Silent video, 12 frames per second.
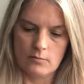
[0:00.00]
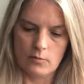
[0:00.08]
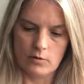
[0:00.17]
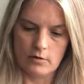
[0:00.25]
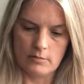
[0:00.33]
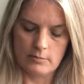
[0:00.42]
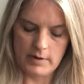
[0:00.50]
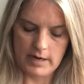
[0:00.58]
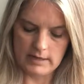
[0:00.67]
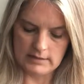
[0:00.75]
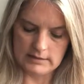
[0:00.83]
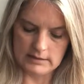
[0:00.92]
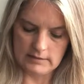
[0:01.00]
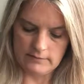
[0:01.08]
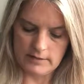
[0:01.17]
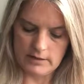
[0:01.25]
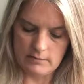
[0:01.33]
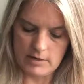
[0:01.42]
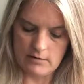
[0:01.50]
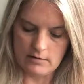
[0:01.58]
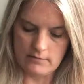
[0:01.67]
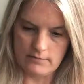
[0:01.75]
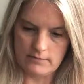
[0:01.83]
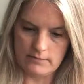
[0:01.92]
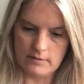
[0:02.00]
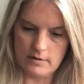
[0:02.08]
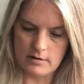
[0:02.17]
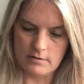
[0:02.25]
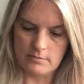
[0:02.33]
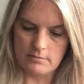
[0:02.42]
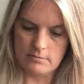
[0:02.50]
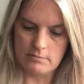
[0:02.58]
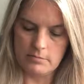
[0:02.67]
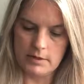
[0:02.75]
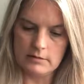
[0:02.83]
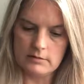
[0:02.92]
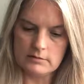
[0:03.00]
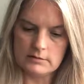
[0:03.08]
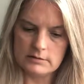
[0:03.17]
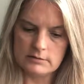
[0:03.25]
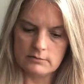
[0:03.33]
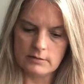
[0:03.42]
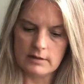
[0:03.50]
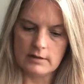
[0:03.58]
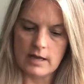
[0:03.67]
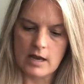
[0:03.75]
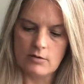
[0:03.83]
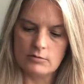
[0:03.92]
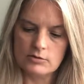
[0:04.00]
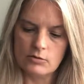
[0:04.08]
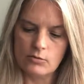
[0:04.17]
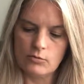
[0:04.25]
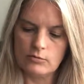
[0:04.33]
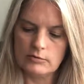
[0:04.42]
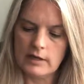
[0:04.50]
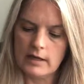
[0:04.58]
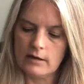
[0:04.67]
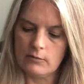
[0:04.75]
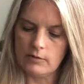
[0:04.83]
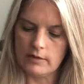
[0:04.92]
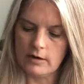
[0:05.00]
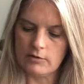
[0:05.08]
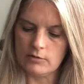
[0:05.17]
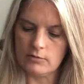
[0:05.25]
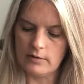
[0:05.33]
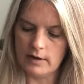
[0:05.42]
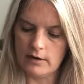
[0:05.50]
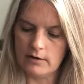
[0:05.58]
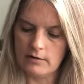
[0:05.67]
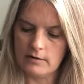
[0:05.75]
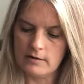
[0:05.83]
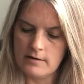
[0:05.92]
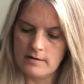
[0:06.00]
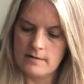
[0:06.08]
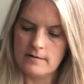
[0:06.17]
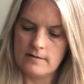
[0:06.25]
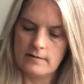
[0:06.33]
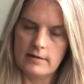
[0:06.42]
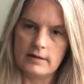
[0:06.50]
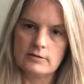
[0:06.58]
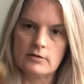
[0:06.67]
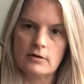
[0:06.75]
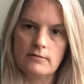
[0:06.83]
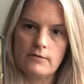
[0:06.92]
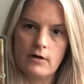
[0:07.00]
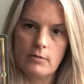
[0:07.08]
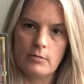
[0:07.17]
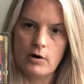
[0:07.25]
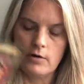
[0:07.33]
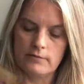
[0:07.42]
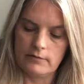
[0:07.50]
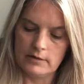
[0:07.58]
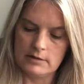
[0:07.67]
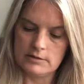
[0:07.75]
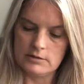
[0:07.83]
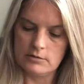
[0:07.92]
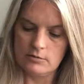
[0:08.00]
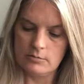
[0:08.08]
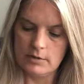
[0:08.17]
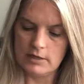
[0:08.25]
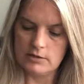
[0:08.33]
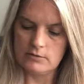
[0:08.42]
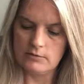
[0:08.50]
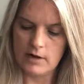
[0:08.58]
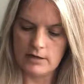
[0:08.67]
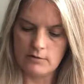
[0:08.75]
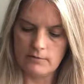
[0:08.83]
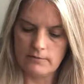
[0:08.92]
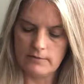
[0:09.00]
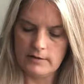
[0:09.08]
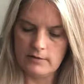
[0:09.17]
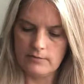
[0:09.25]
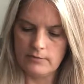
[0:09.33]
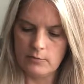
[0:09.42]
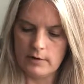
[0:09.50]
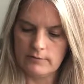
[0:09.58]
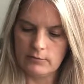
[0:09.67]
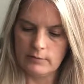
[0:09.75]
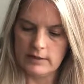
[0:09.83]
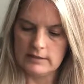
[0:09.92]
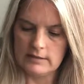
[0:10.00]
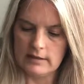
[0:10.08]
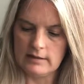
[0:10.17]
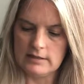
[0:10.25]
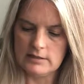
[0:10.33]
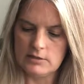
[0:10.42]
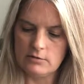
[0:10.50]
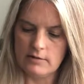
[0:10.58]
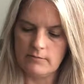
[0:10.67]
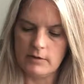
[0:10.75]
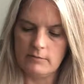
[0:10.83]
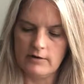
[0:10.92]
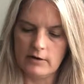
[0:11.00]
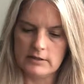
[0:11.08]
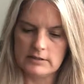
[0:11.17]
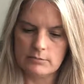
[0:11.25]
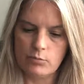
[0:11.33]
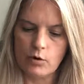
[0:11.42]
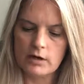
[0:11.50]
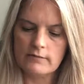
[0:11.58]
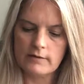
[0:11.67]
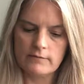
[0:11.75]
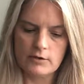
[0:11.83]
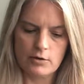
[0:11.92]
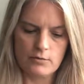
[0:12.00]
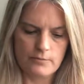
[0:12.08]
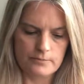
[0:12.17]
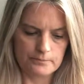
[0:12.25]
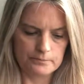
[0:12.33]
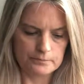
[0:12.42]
were paying a significant amount of um, bills within the household and without you there things are going to fall apart for these two but i do i don't feel for whatever reason that these two have been very supportive of you